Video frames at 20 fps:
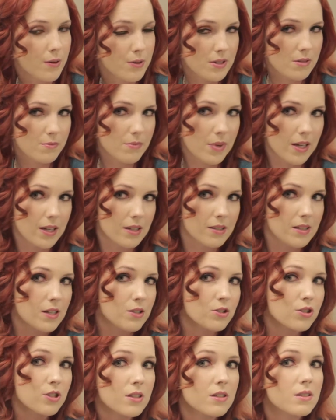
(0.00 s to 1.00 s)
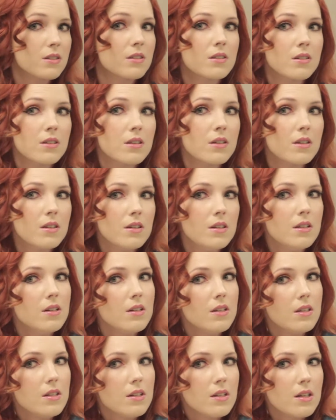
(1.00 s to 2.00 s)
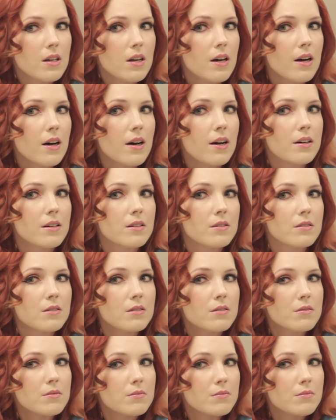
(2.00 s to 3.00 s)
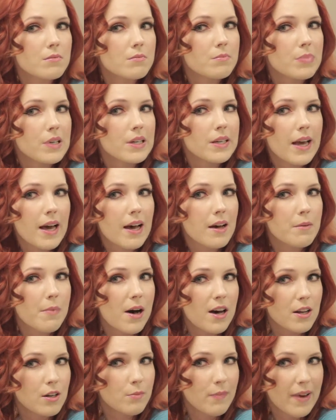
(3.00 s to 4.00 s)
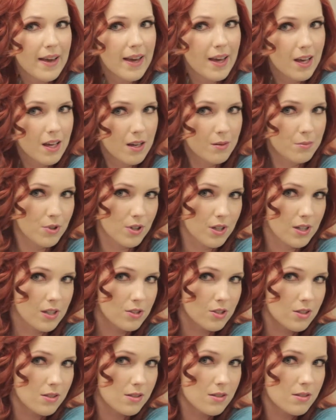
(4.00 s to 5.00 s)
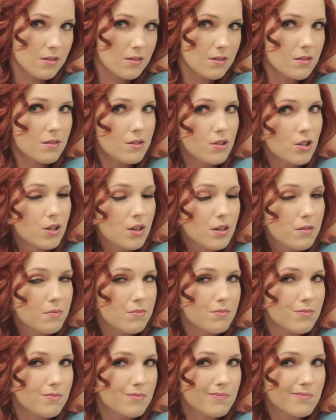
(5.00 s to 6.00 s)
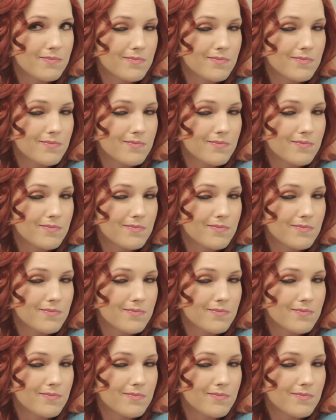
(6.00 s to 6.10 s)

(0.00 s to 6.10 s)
I wasn't paying attention. But yeah, Model Mayhem, you can